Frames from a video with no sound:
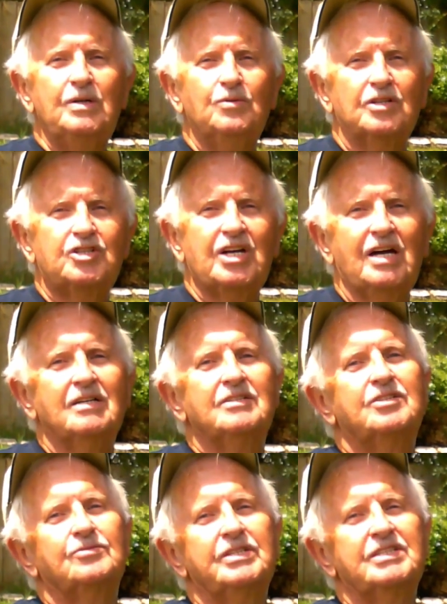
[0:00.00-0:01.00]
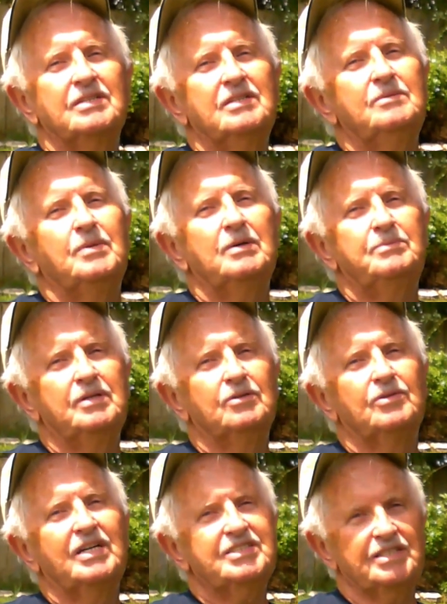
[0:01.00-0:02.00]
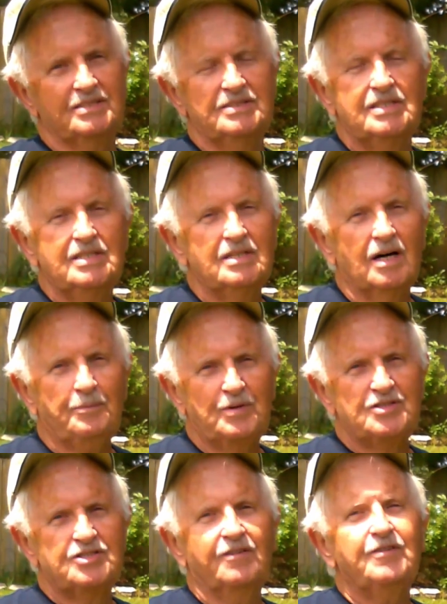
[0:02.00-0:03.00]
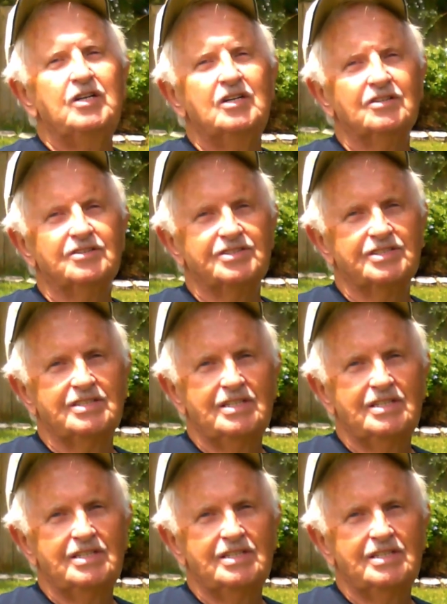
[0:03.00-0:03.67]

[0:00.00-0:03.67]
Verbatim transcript: we were challenged recently by Bill Russett up in Zephyr Hills